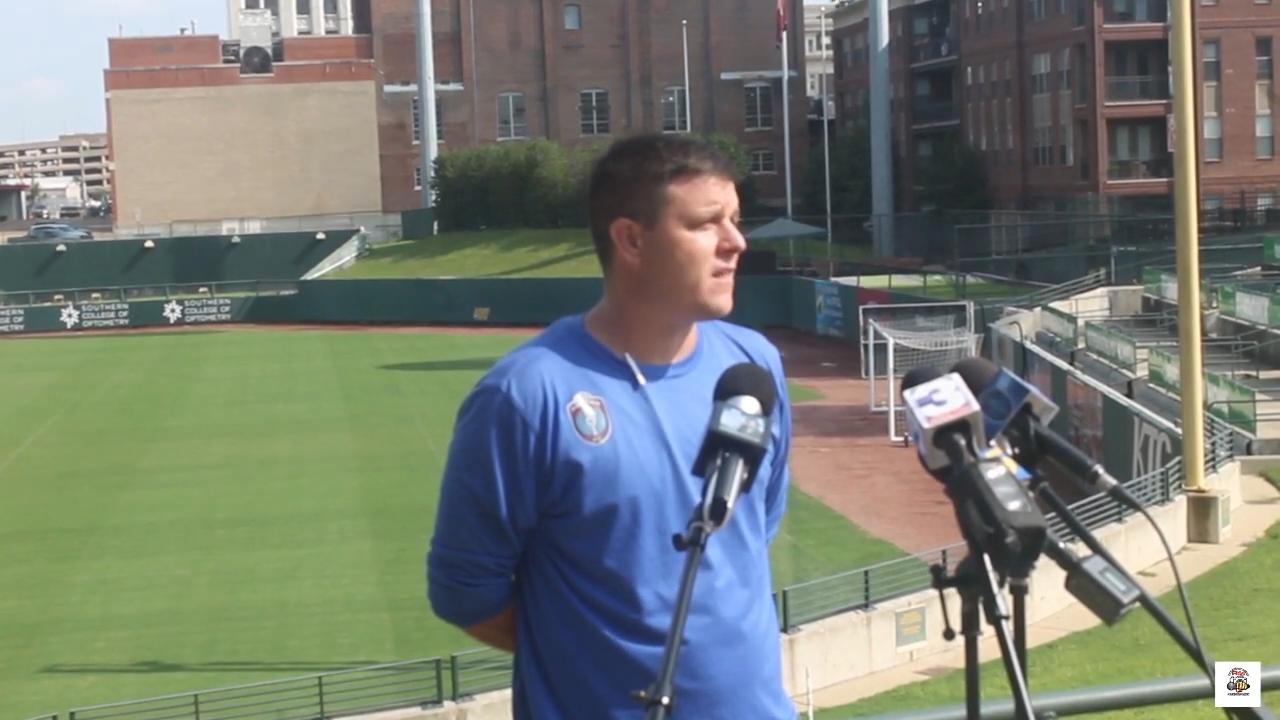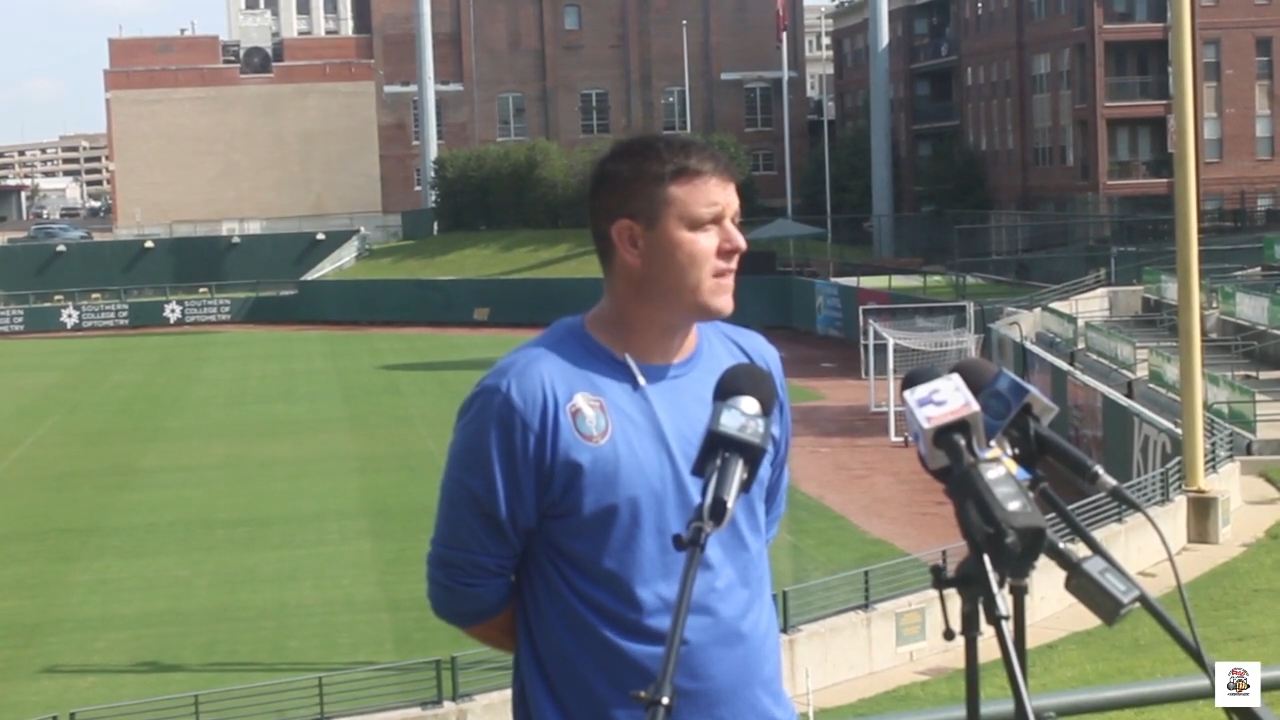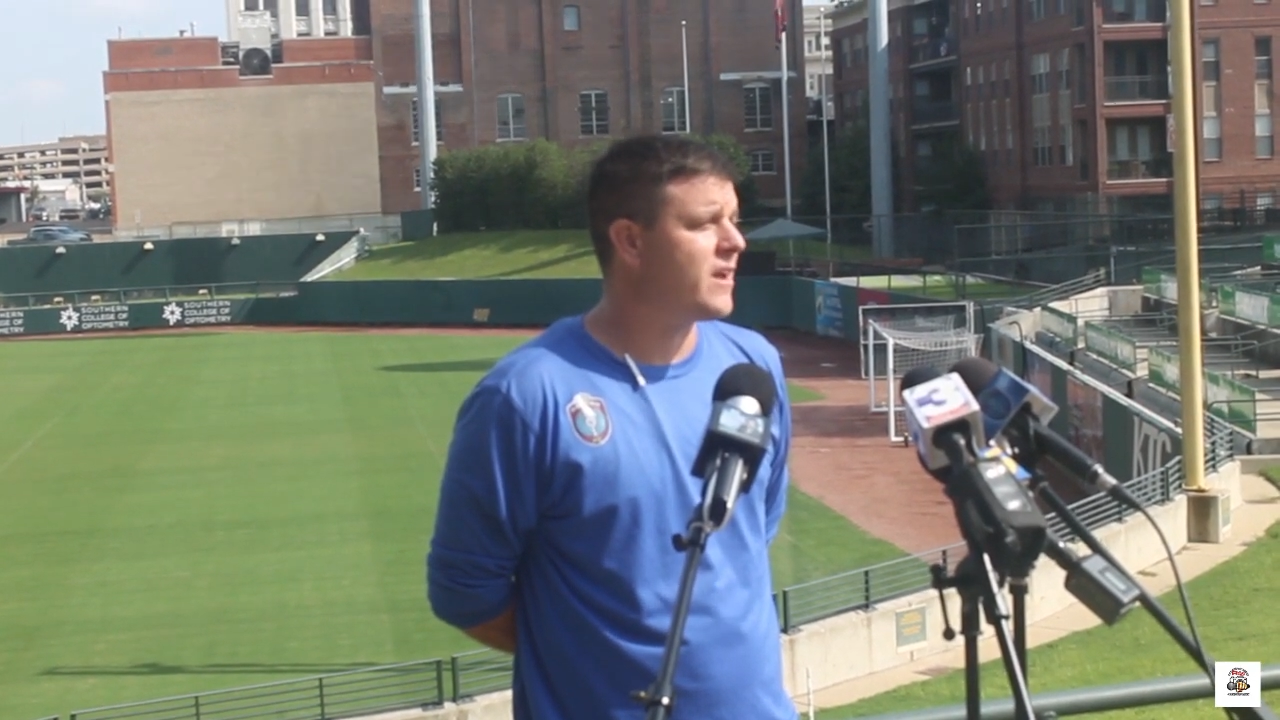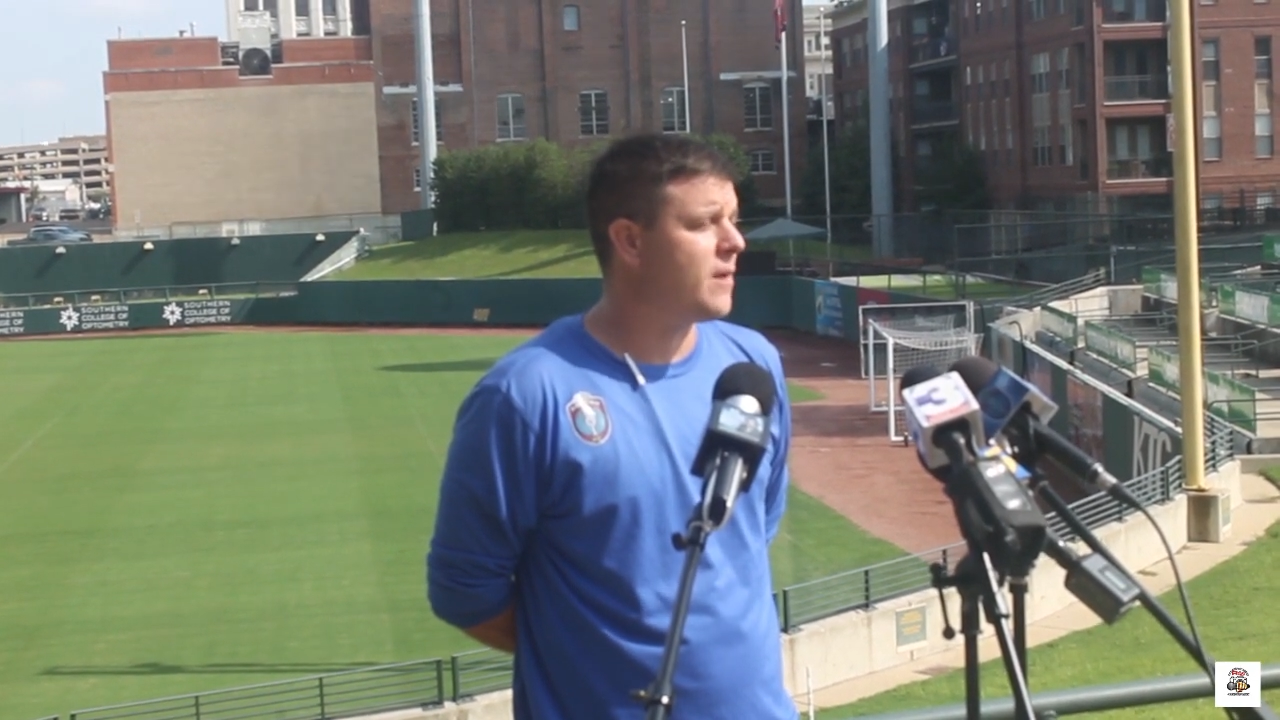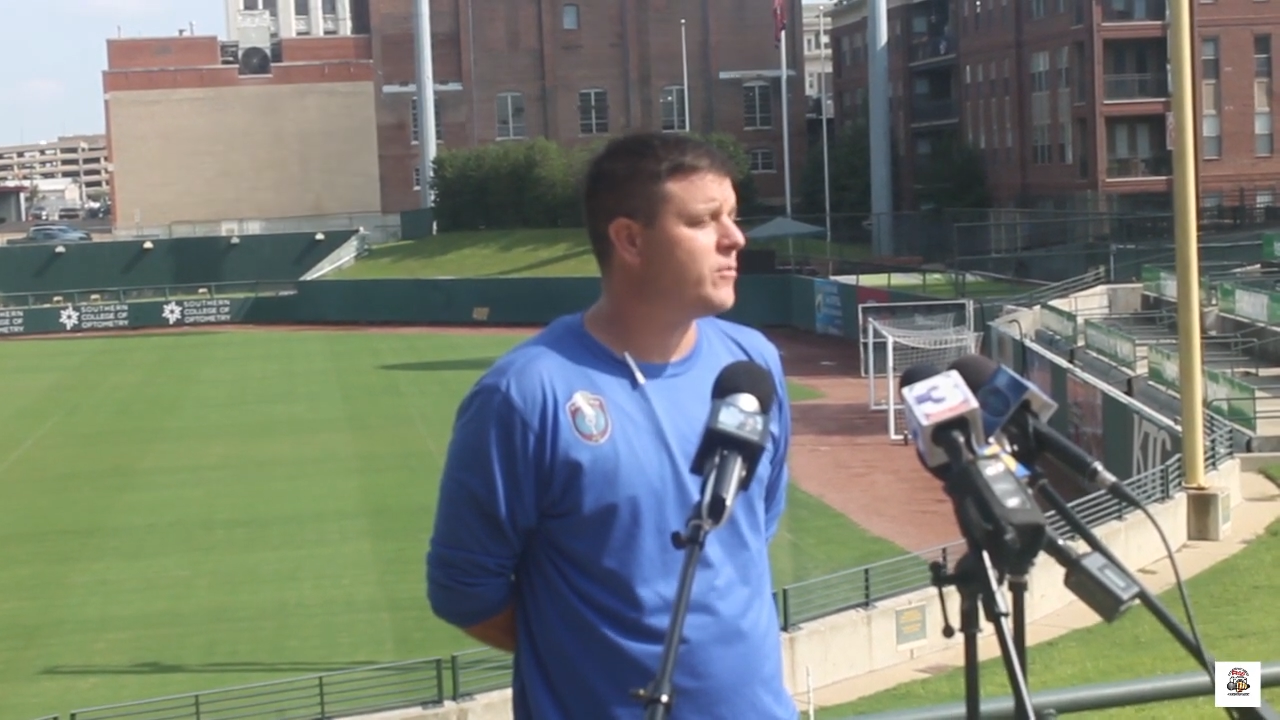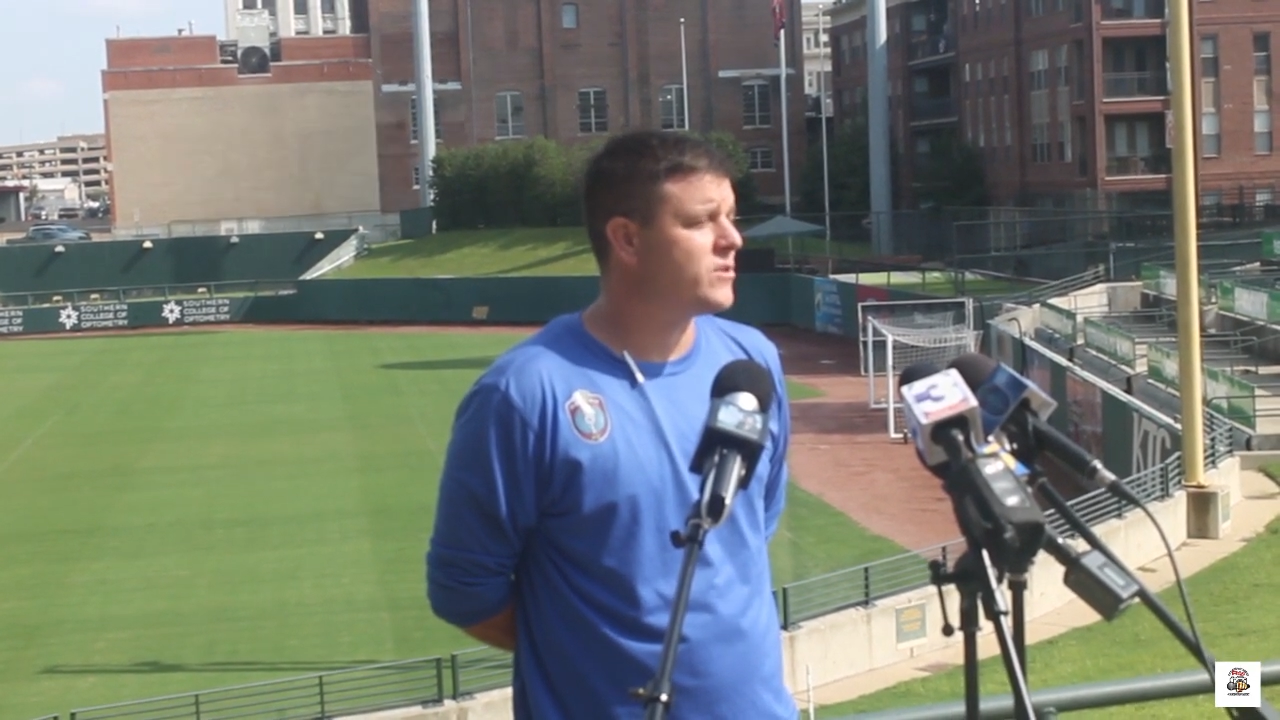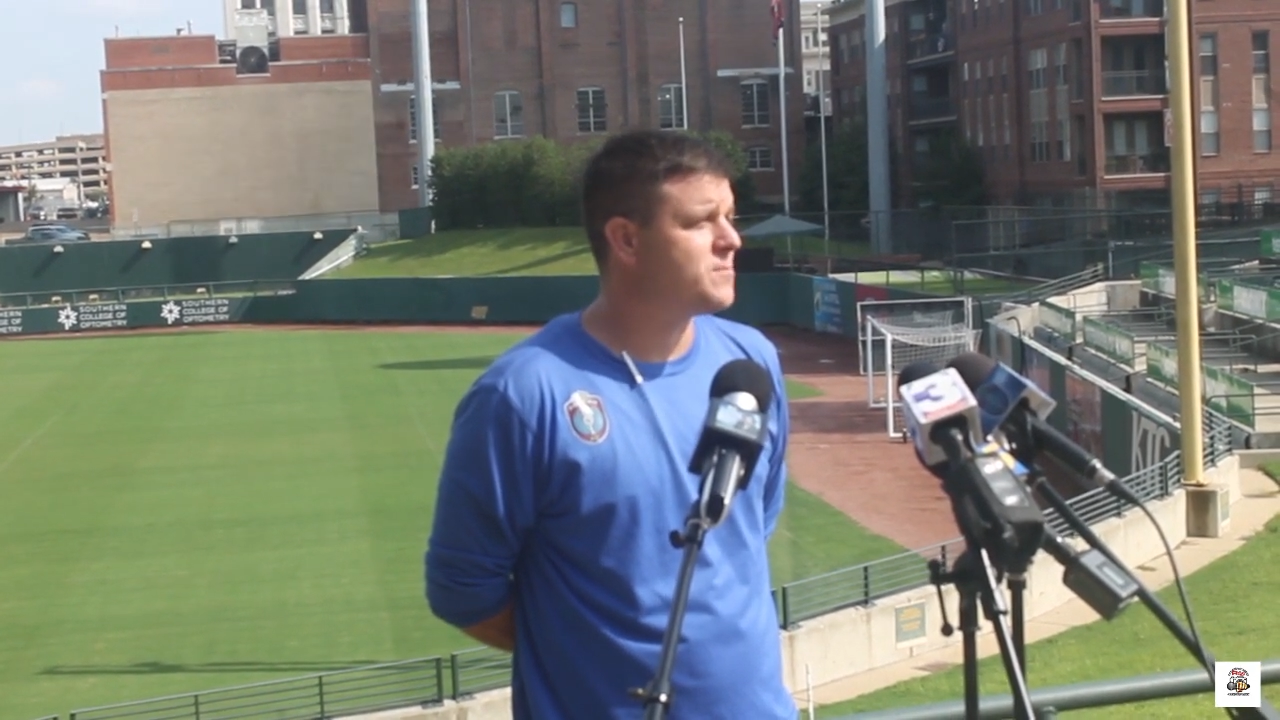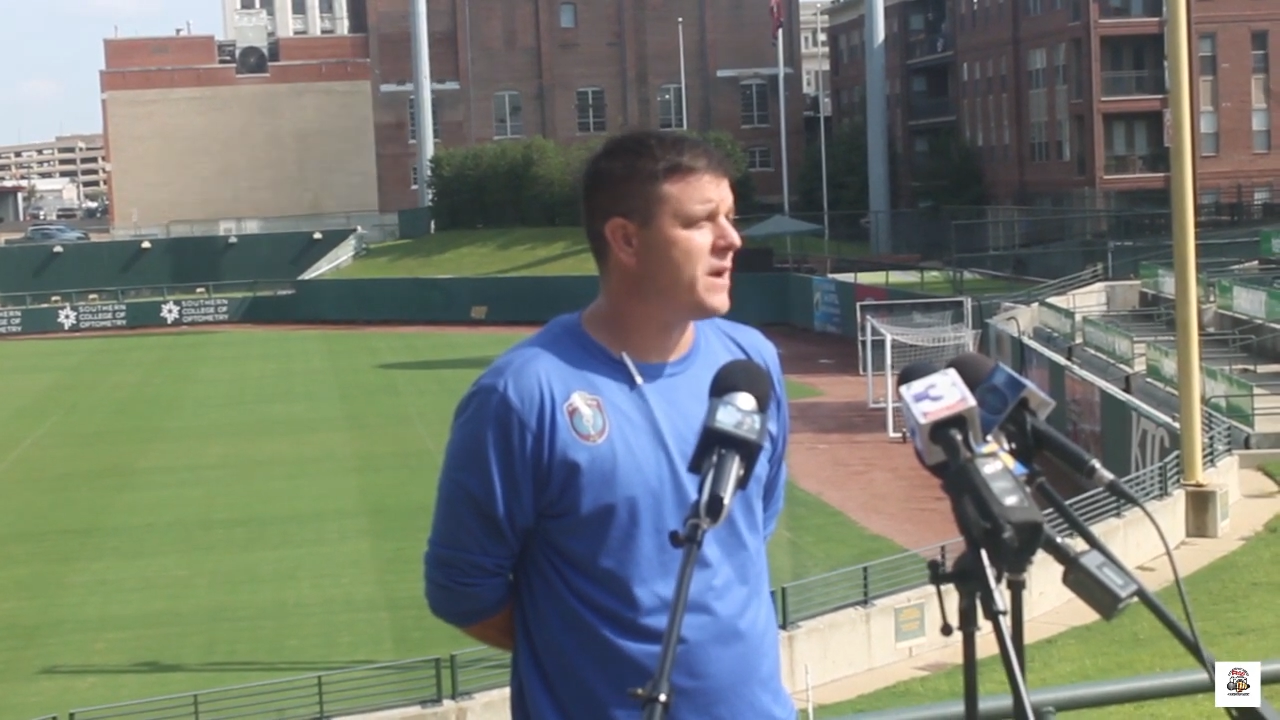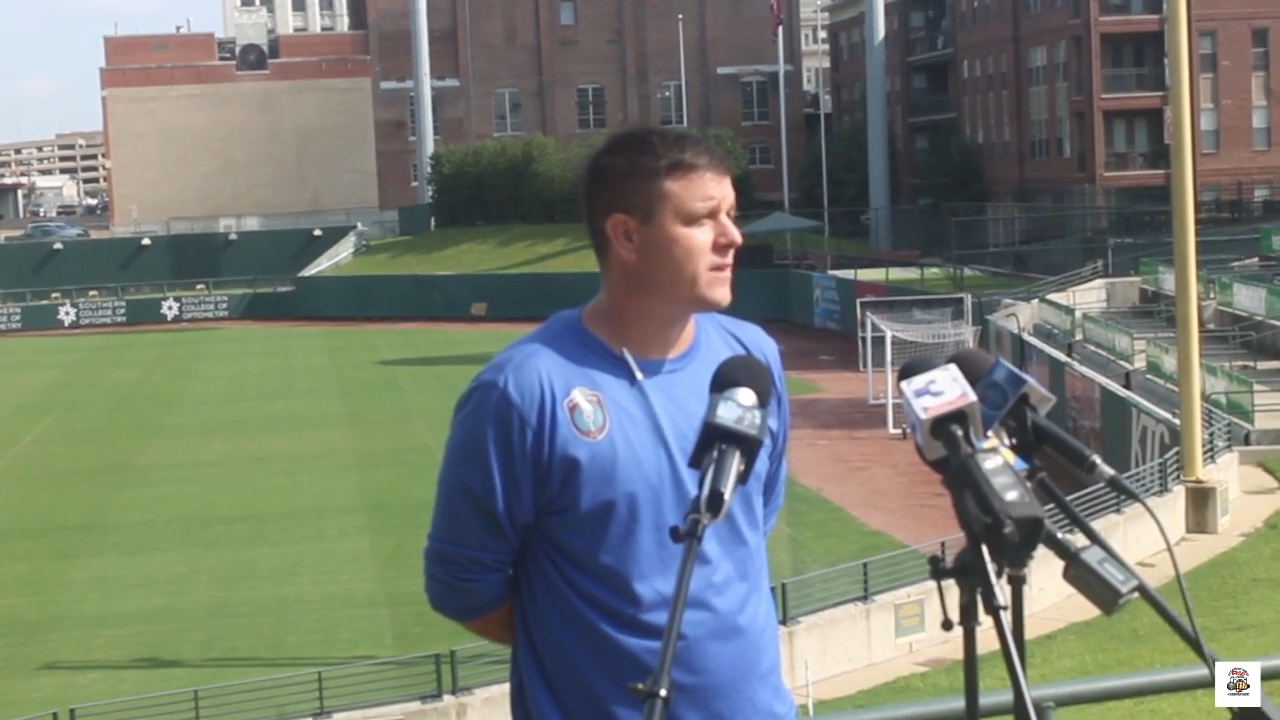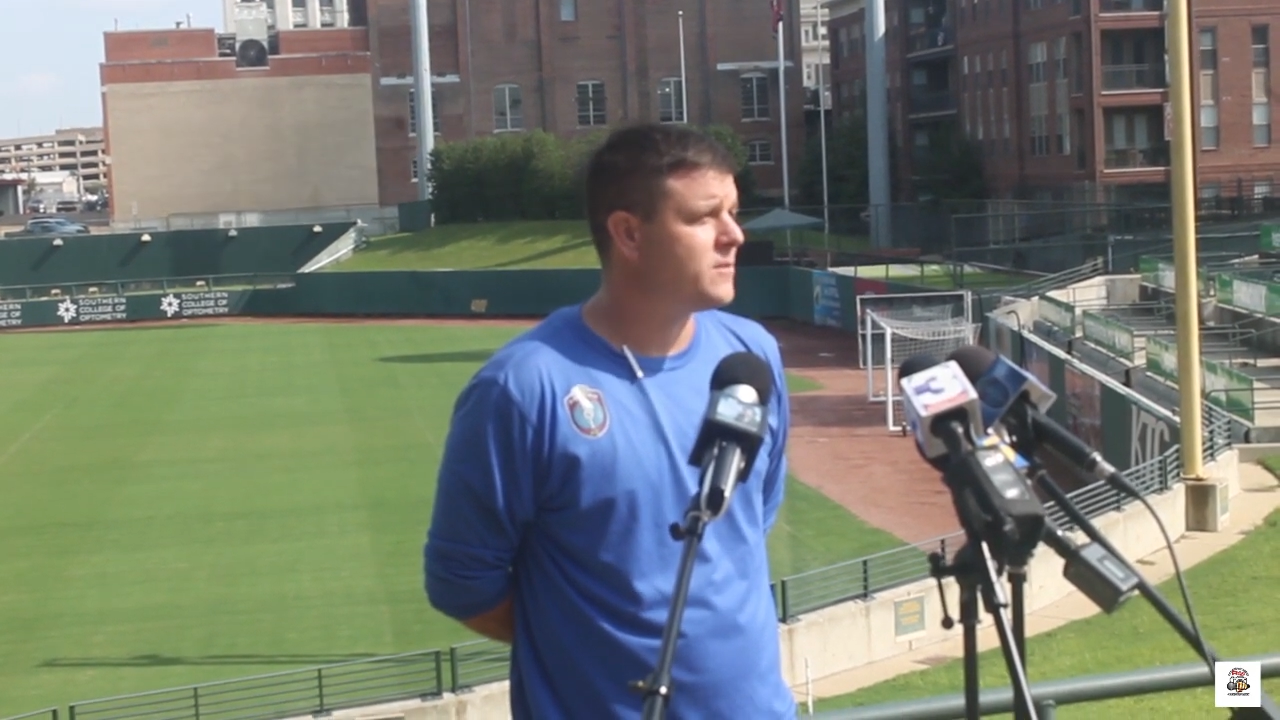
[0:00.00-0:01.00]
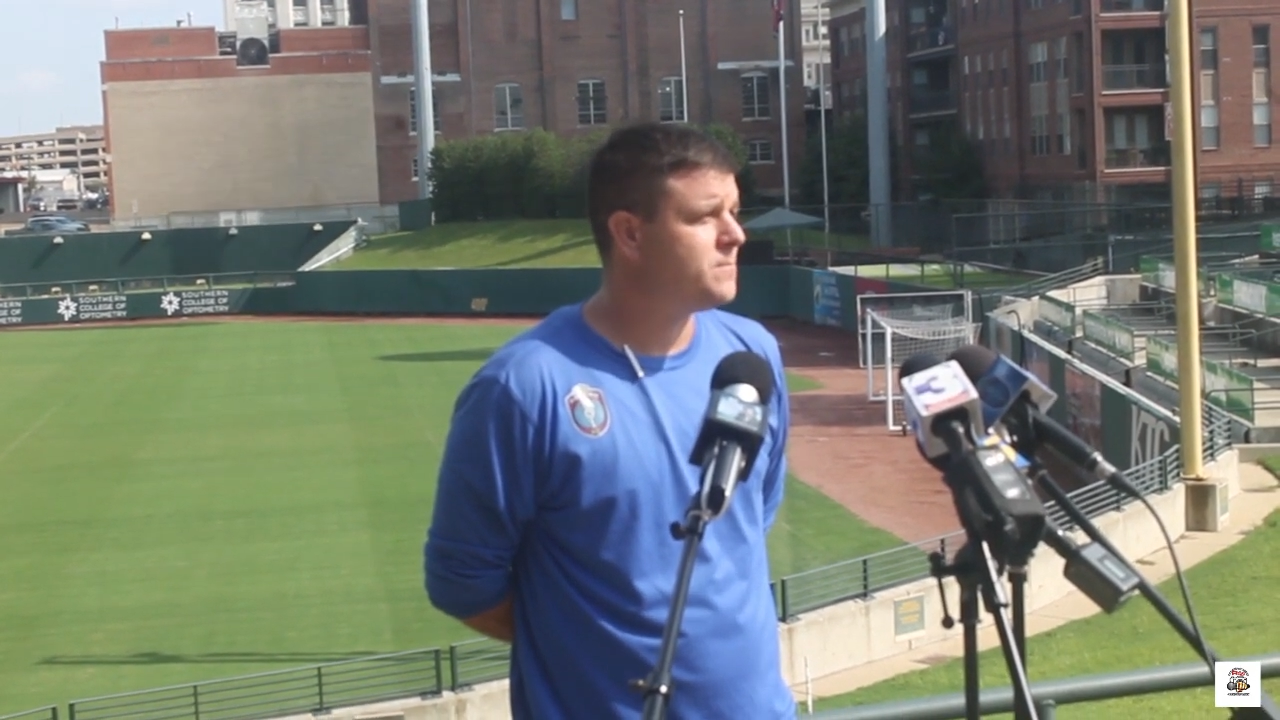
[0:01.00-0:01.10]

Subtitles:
they come to expect.